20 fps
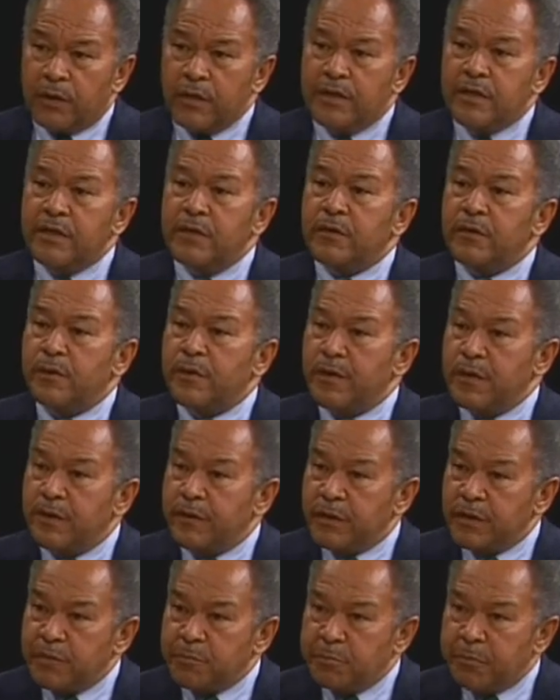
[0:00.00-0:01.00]
until
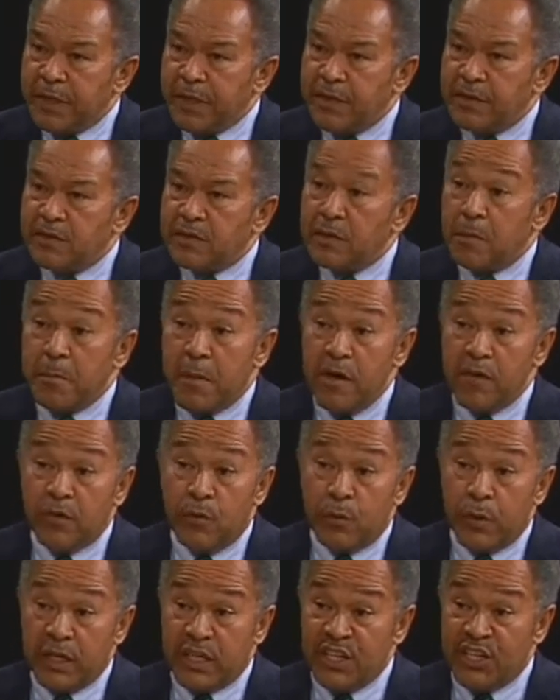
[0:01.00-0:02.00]
there is peace among the
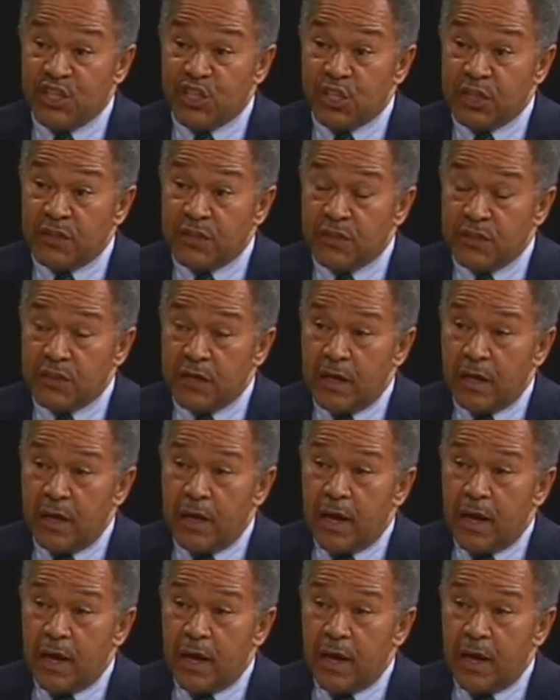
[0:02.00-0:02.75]
religions.